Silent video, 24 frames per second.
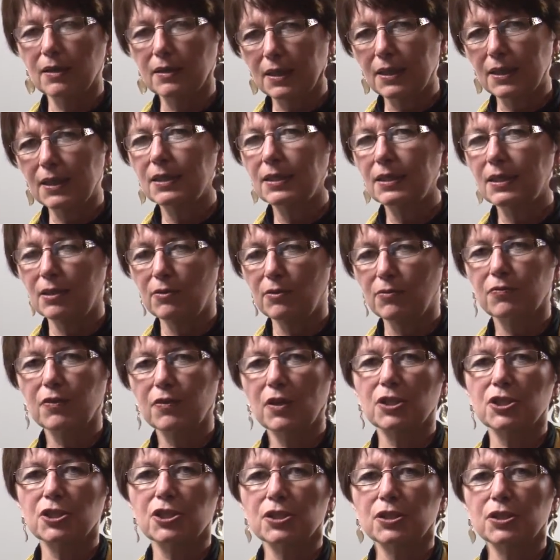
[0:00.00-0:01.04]
kidney
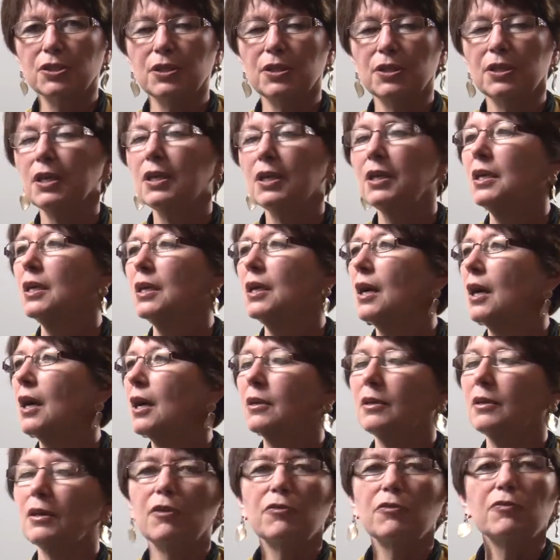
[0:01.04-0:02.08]
function
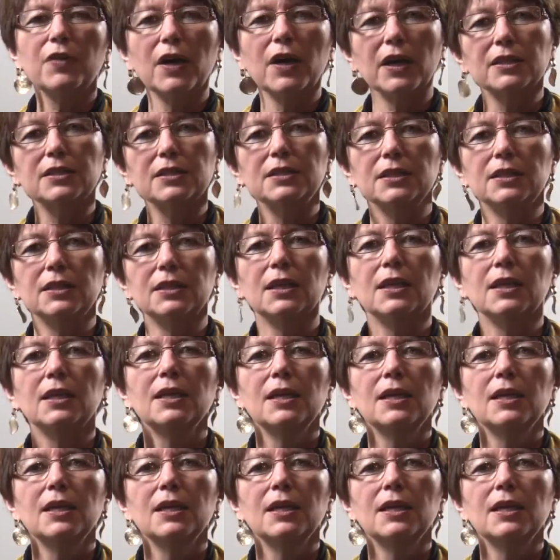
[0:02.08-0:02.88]
affected,